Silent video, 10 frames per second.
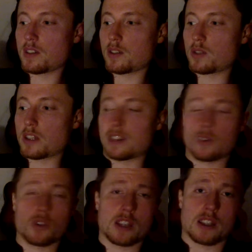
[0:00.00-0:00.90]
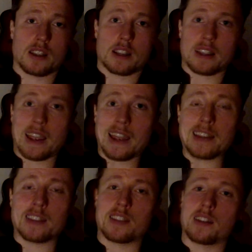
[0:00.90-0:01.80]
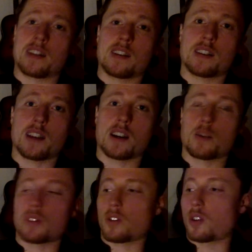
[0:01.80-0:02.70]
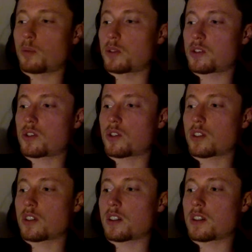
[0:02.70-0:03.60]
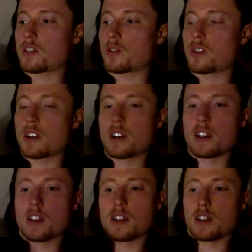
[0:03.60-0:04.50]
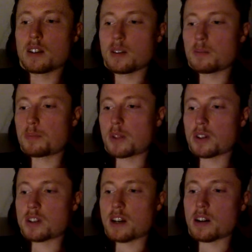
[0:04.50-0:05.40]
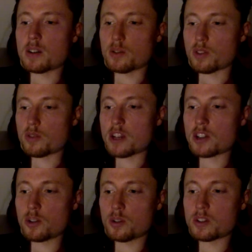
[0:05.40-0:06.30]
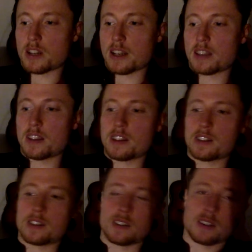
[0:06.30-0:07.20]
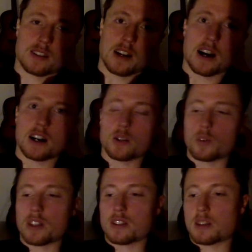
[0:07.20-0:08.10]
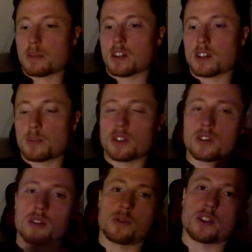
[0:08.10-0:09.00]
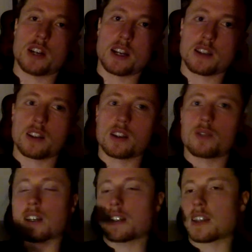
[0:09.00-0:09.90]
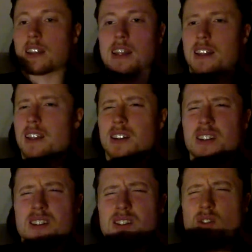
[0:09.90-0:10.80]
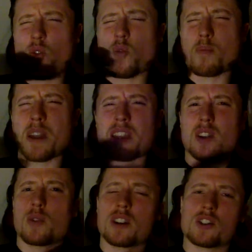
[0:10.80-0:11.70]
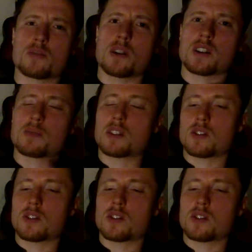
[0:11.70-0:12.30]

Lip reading: You can detect anything, yeah, with almost certainty. So because there are no thresholds like this, it's hard whether something is positive or negative. There is so many question marks, man.